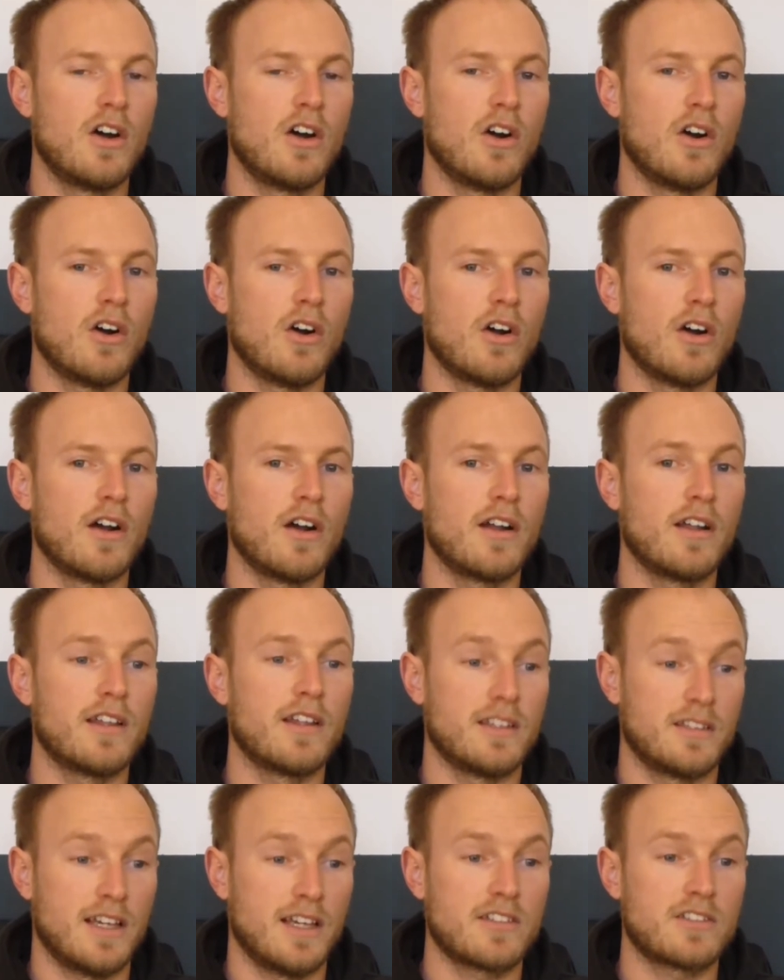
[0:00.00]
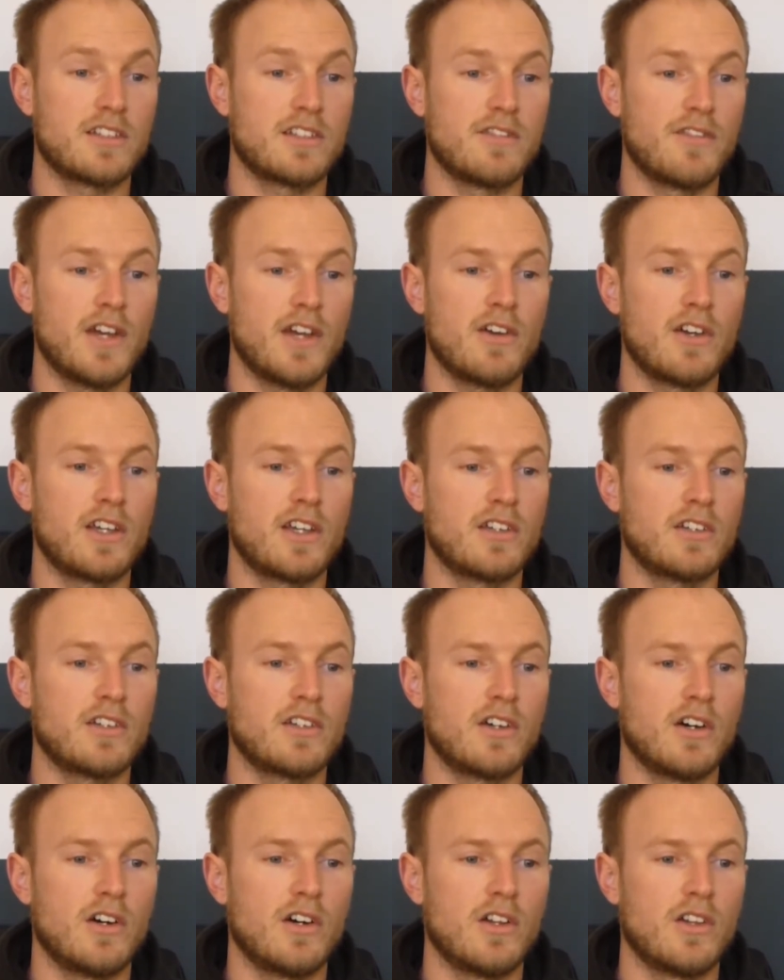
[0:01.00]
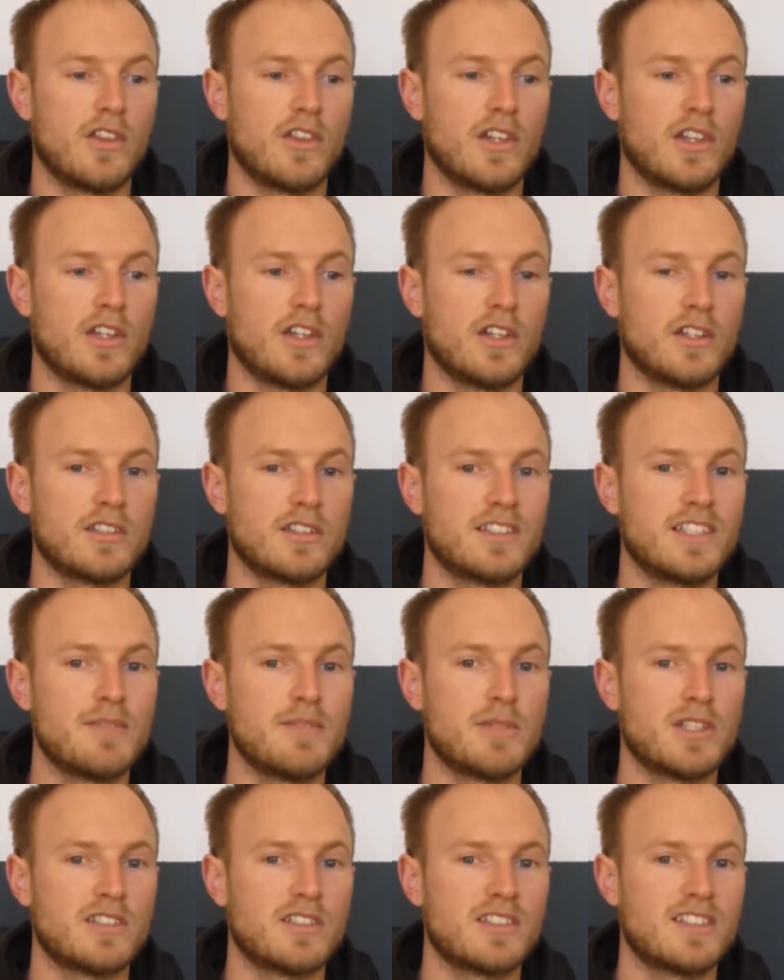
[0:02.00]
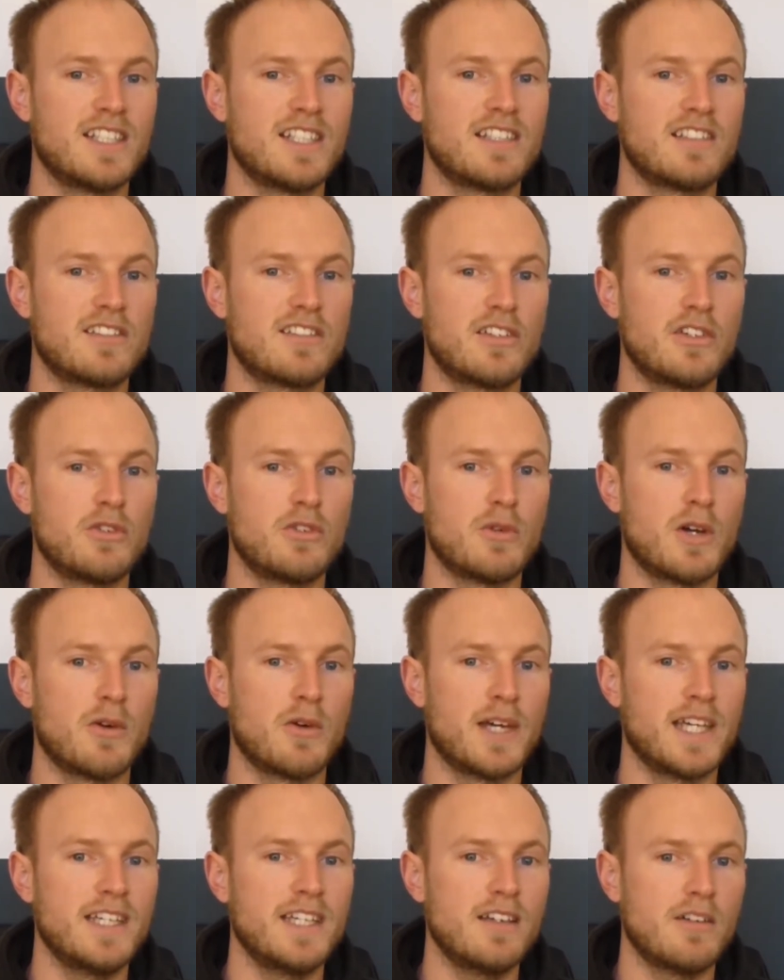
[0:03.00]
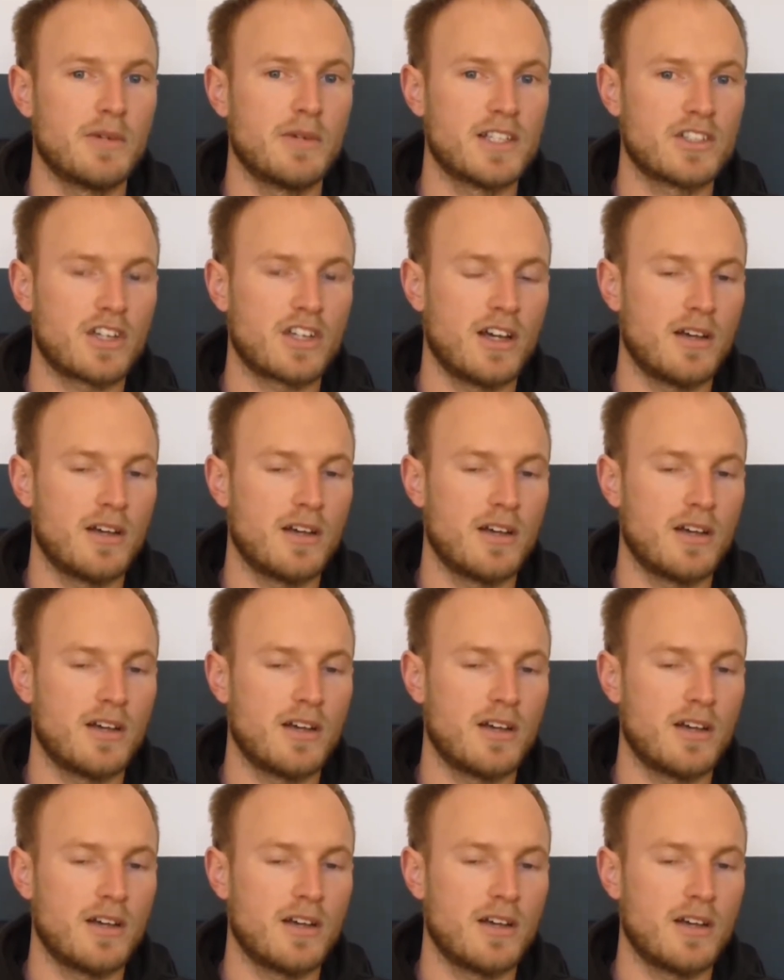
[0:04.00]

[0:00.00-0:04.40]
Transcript: Or is actually very good on the Siemens SID 208, which